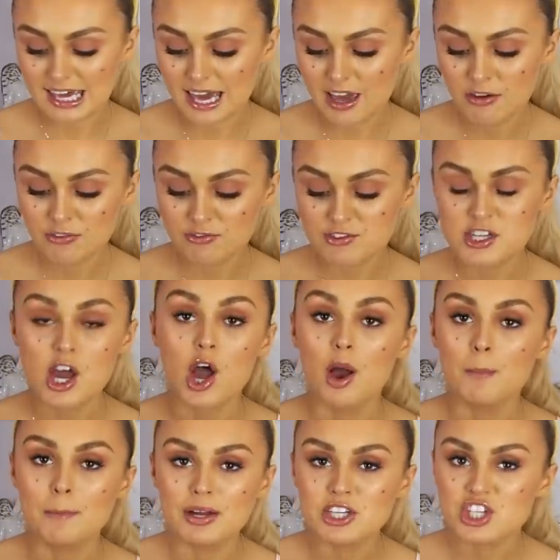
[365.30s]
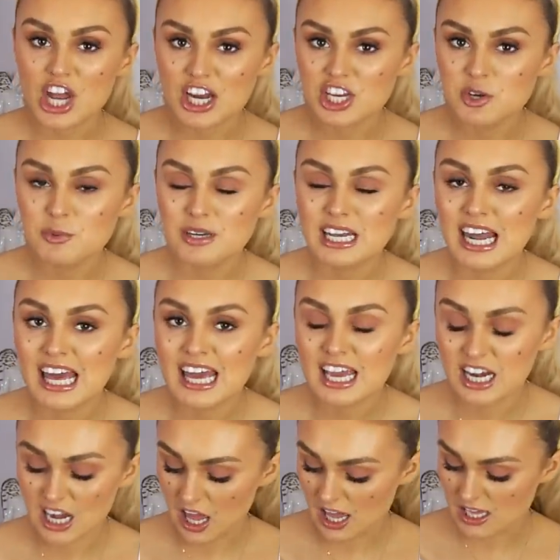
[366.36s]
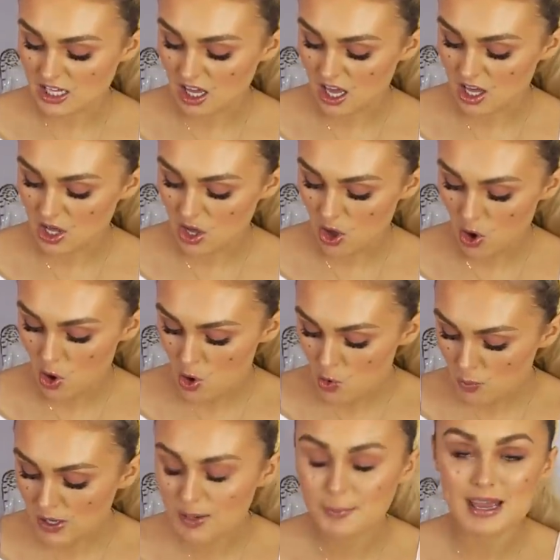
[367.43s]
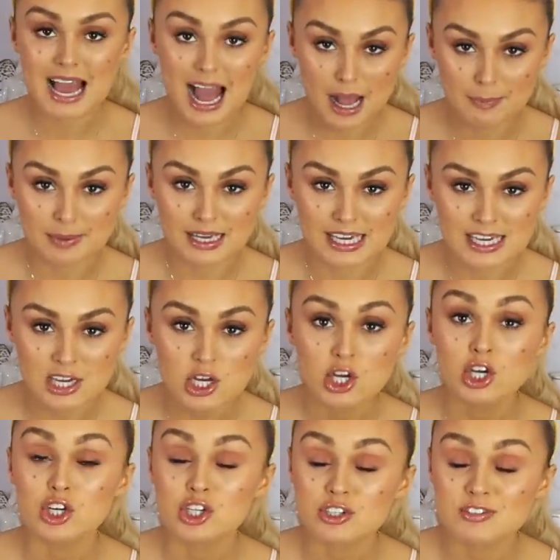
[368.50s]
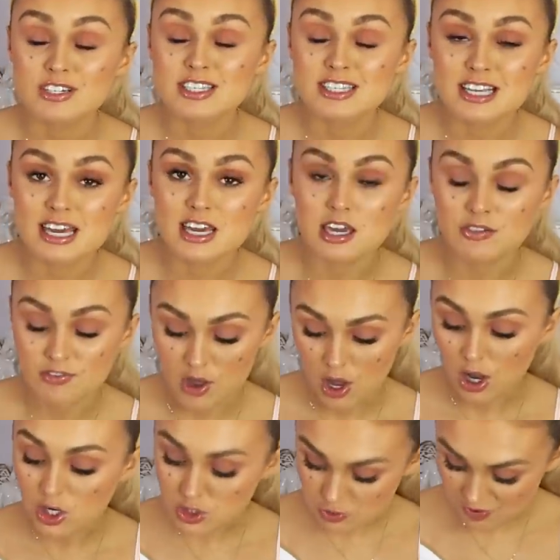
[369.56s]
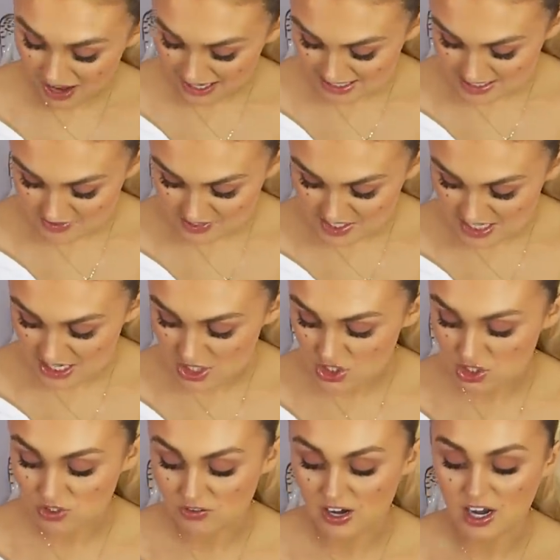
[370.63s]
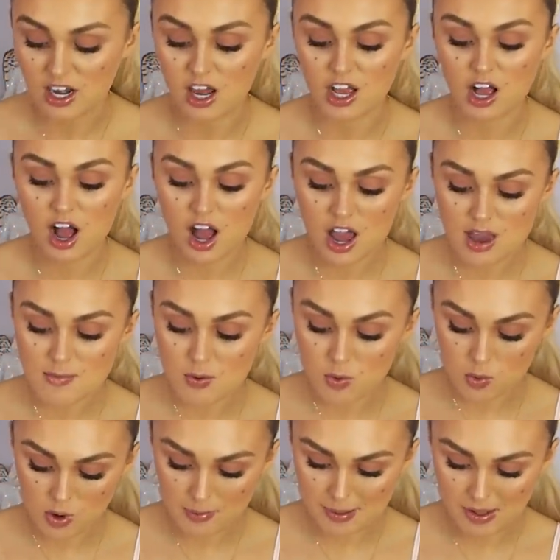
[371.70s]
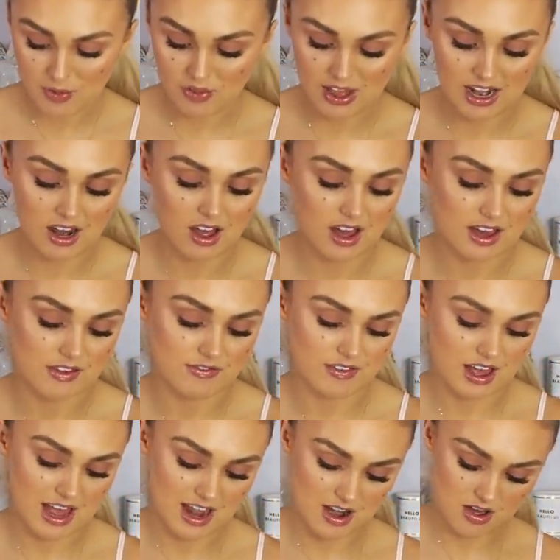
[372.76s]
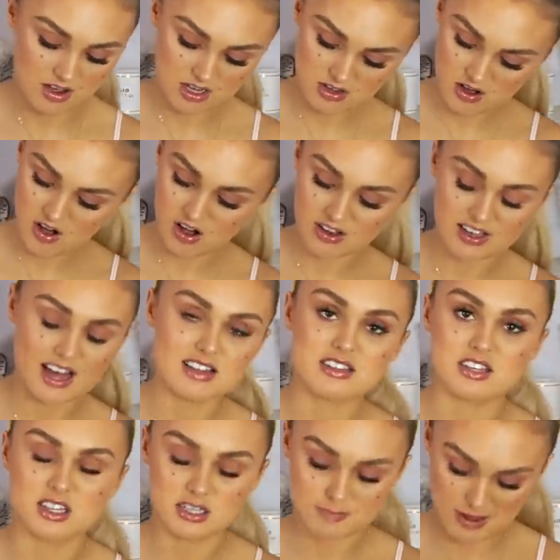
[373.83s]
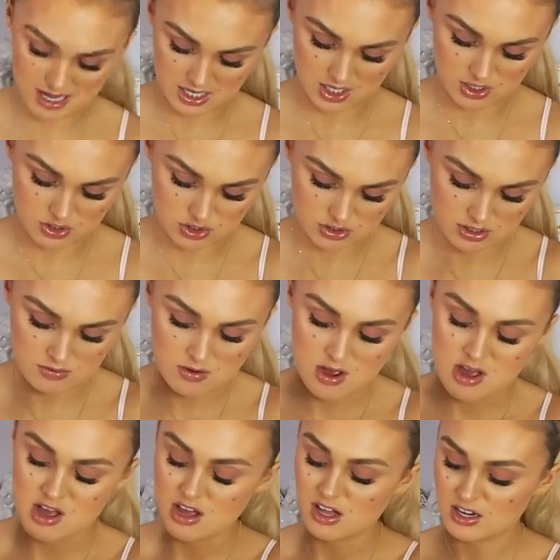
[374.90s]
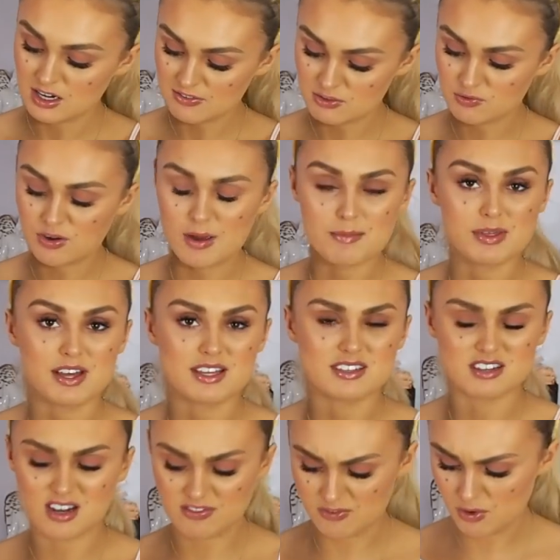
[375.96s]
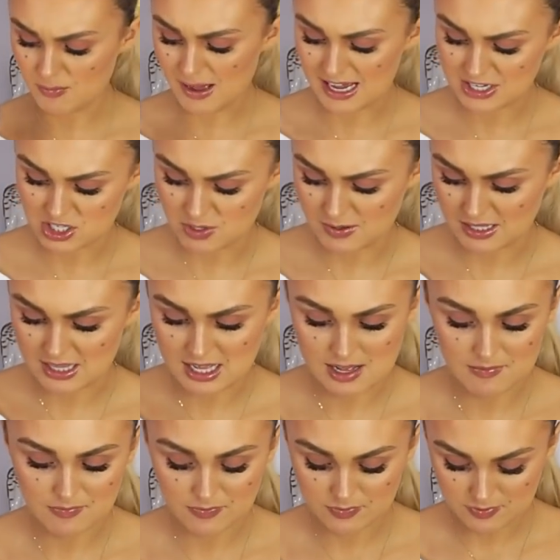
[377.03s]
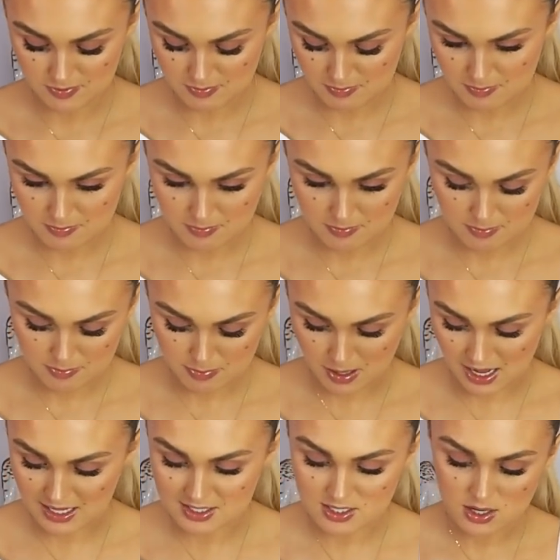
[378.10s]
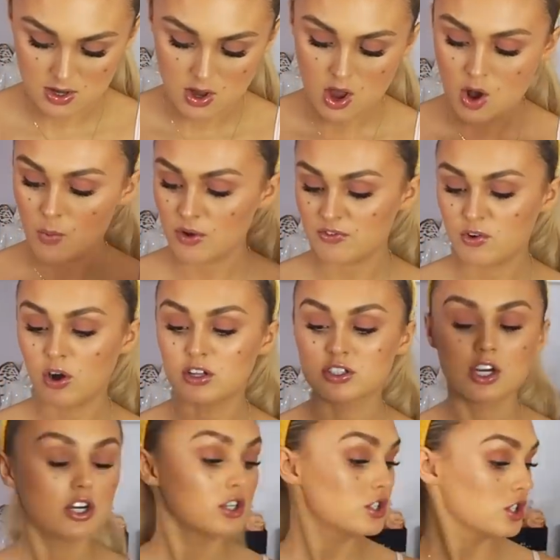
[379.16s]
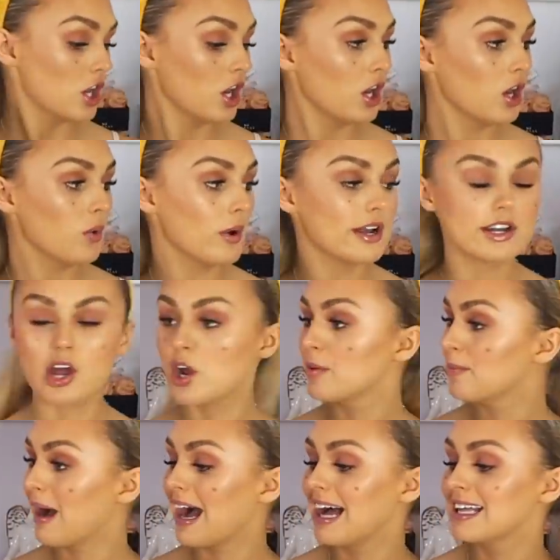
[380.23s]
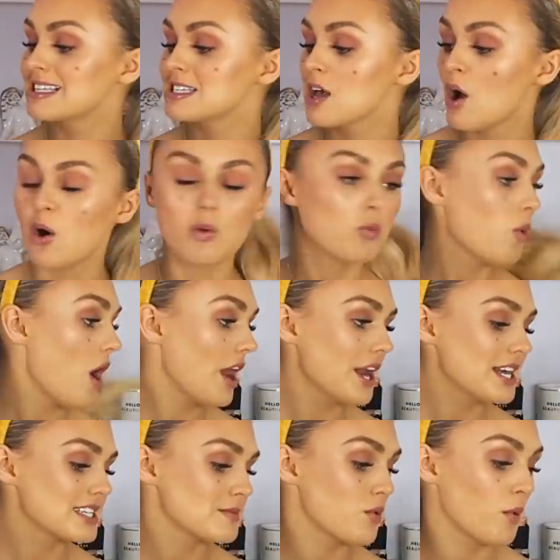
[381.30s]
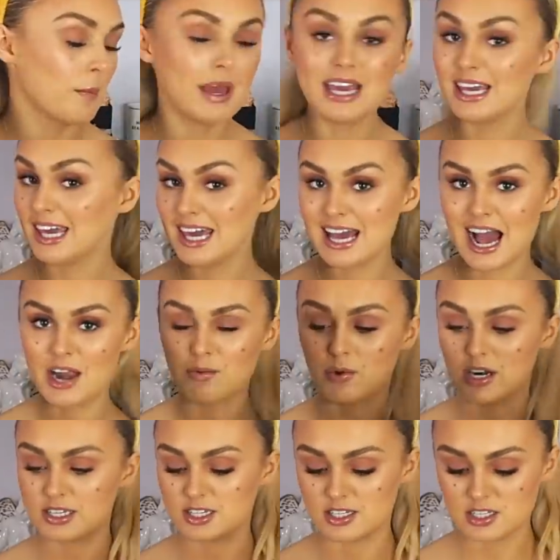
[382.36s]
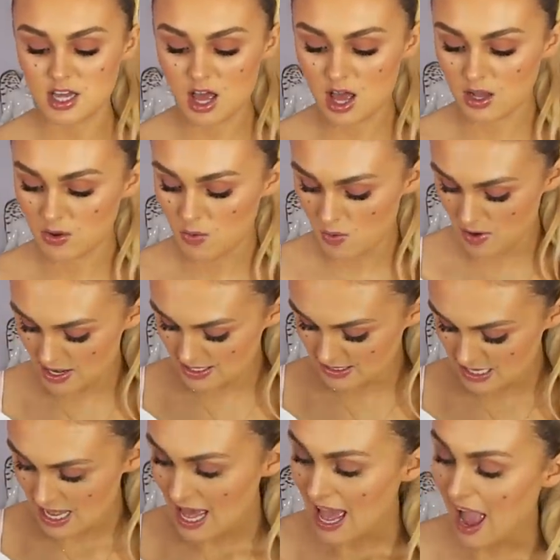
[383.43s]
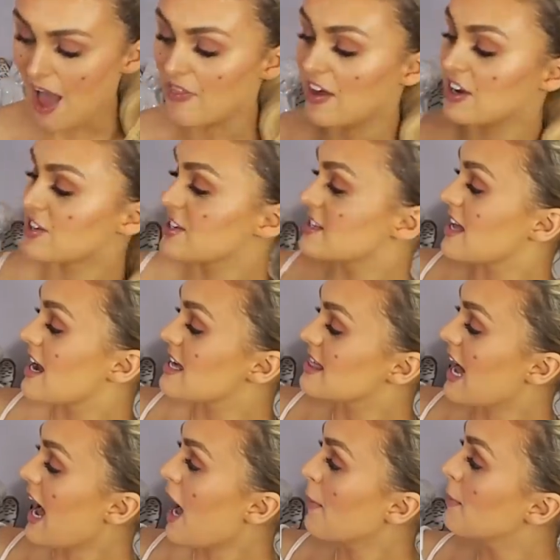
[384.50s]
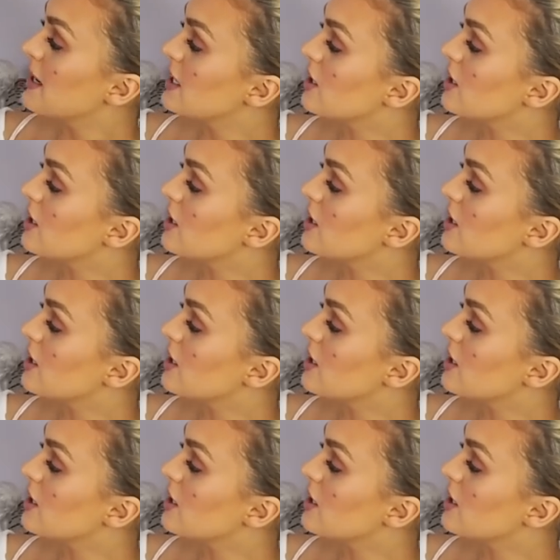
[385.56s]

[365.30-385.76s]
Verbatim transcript: gift, but genuinely, like, who wouldn't be happy to receive attractive stationery? Like, I am all about that life, and I can't get to this package, so I'm gonna have to rip this, I feel bad doing that. But we've got two notepads. One is a more pinky, and one is a turquoise, and they just say the happy